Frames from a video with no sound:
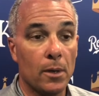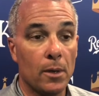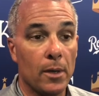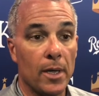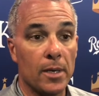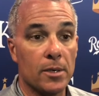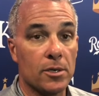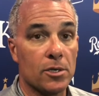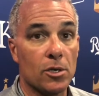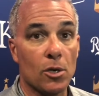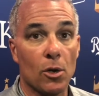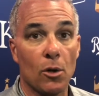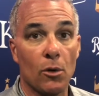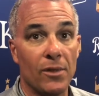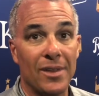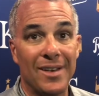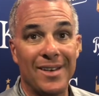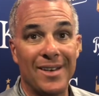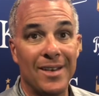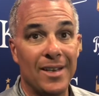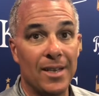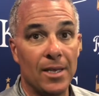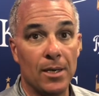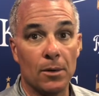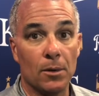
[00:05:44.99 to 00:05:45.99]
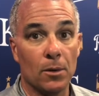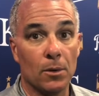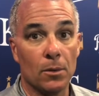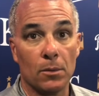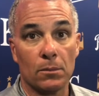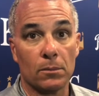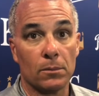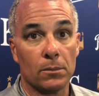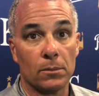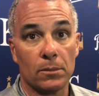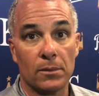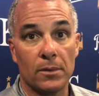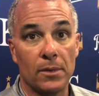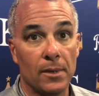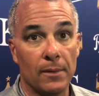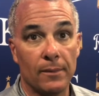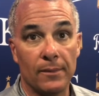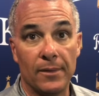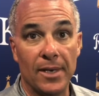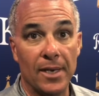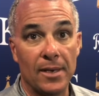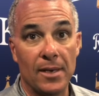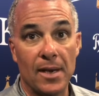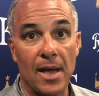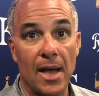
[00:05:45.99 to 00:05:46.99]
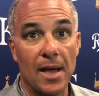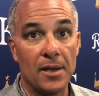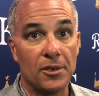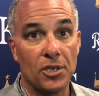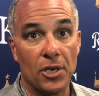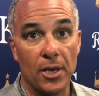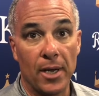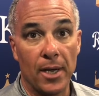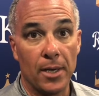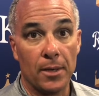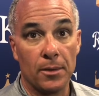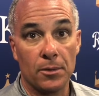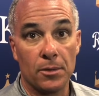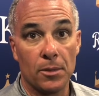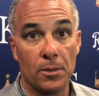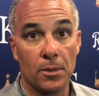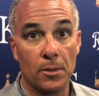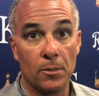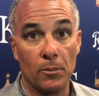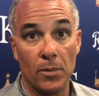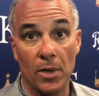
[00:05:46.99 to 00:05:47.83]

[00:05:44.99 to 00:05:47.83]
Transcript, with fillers: and so the deal did not change